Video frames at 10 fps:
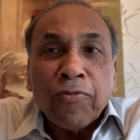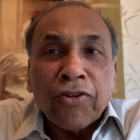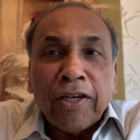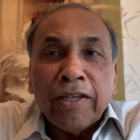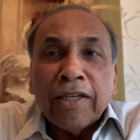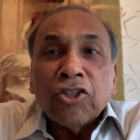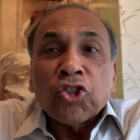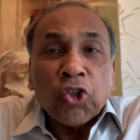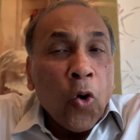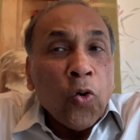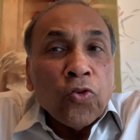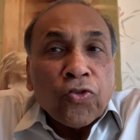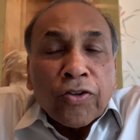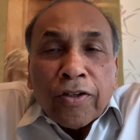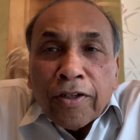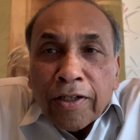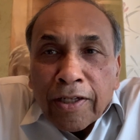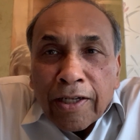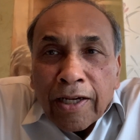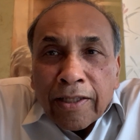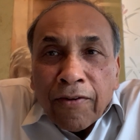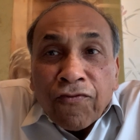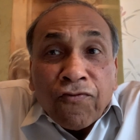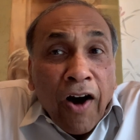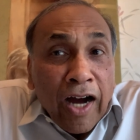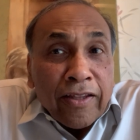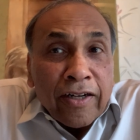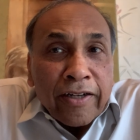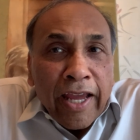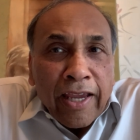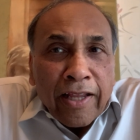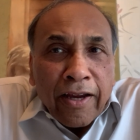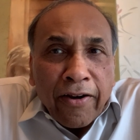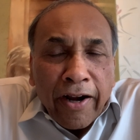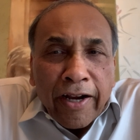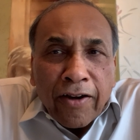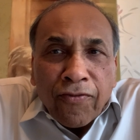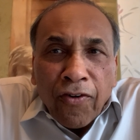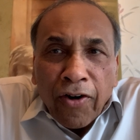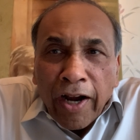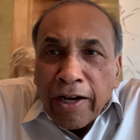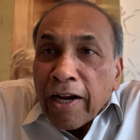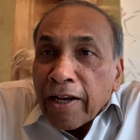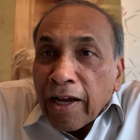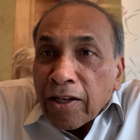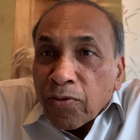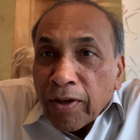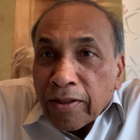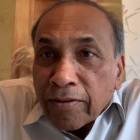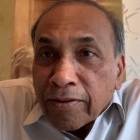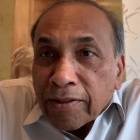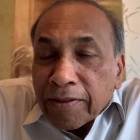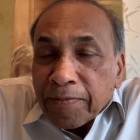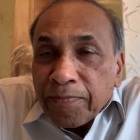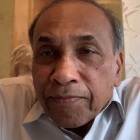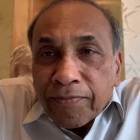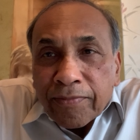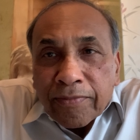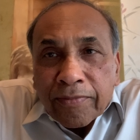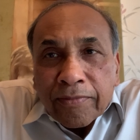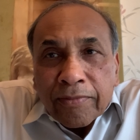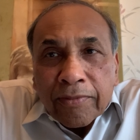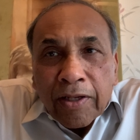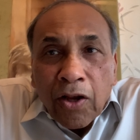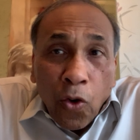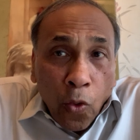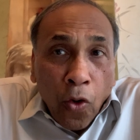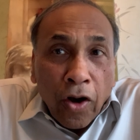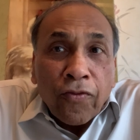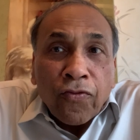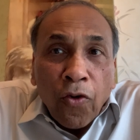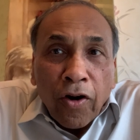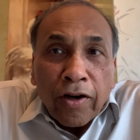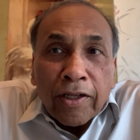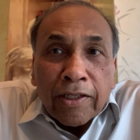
seen in shows the father taking the credit for identical twins or for